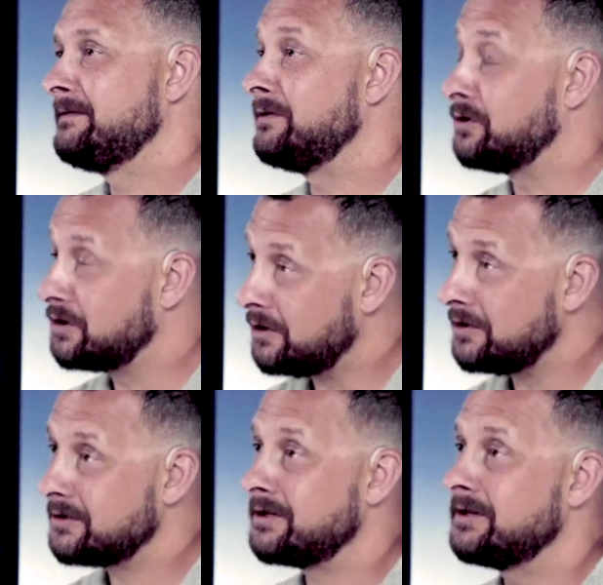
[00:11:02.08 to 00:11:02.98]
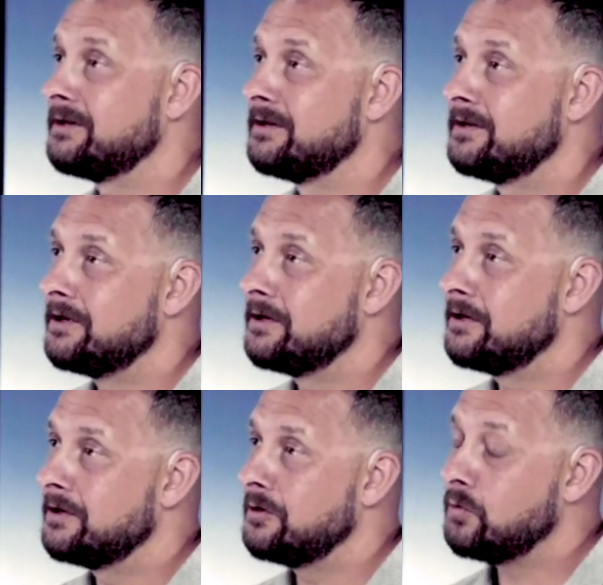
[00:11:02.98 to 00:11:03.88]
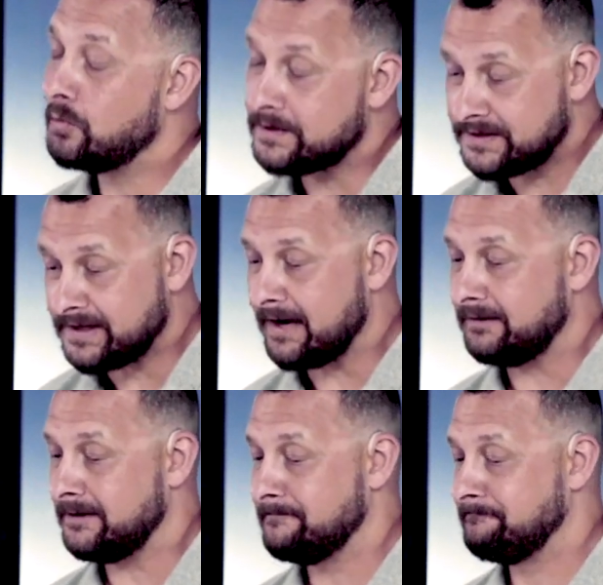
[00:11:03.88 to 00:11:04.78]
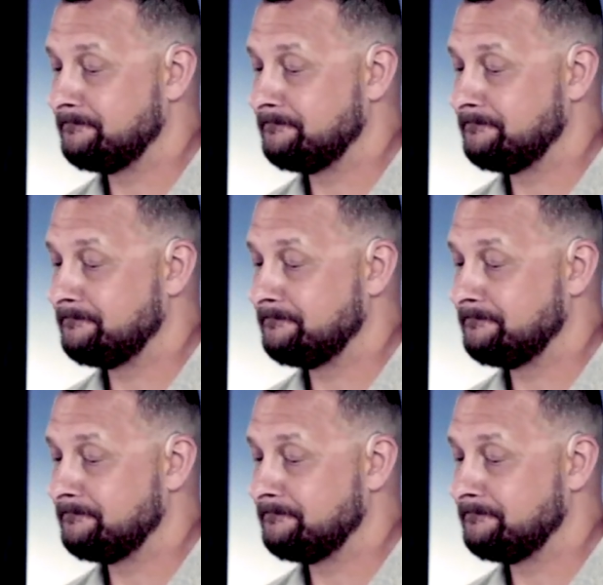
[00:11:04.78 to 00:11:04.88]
The church was silent.